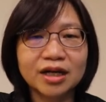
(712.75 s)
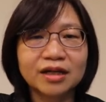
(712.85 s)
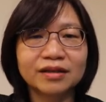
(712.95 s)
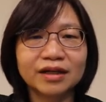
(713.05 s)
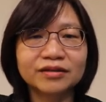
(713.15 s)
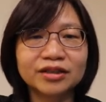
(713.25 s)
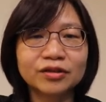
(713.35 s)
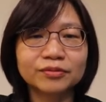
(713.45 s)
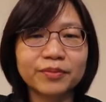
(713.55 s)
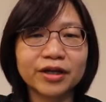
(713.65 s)
19 of
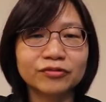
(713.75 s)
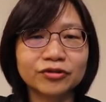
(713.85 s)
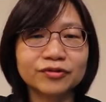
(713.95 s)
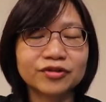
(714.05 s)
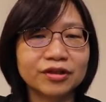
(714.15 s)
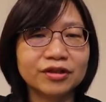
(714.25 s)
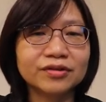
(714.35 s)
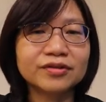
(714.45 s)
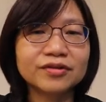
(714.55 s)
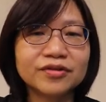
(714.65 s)
the panels in
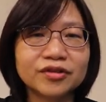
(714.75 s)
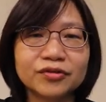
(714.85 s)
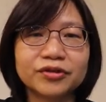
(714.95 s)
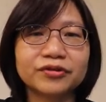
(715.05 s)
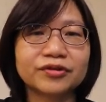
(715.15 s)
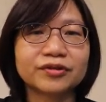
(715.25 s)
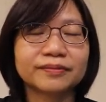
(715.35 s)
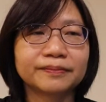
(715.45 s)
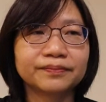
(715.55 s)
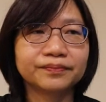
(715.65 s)
series.
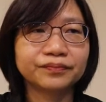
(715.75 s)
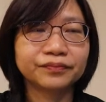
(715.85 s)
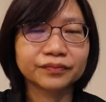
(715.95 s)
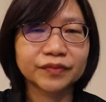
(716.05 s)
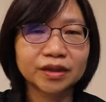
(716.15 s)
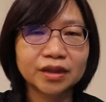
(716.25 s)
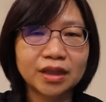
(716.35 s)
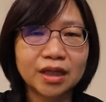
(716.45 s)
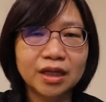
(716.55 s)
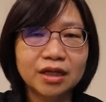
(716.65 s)

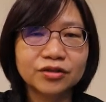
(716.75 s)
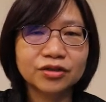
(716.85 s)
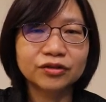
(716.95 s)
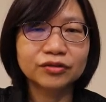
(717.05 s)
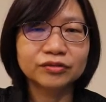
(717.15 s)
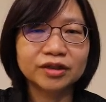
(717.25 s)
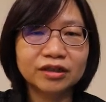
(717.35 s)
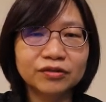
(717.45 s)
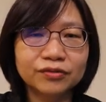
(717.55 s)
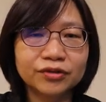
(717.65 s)
So
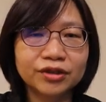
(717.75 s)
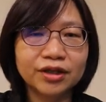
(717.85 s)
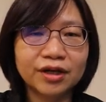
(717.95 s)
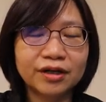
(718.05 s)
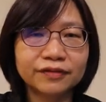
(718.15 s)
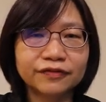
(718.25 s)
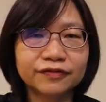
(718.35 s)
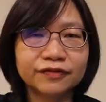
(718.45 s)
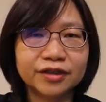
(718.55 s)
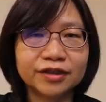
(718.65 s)
now we have
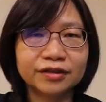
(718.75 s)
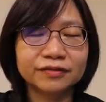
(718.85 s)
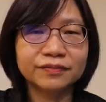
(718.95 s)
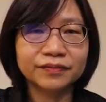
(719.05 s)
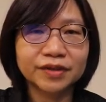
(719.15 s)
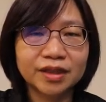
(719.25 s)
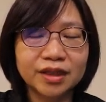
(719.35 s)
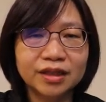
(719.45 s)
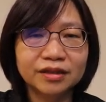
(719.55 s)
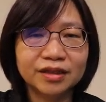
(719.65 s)

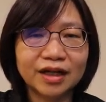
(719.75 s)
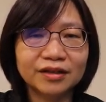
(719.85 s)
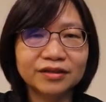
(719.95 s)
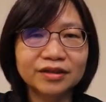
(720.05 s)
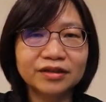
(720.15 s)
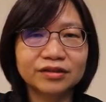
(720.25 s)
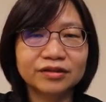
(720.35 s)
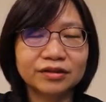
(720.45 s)
the idea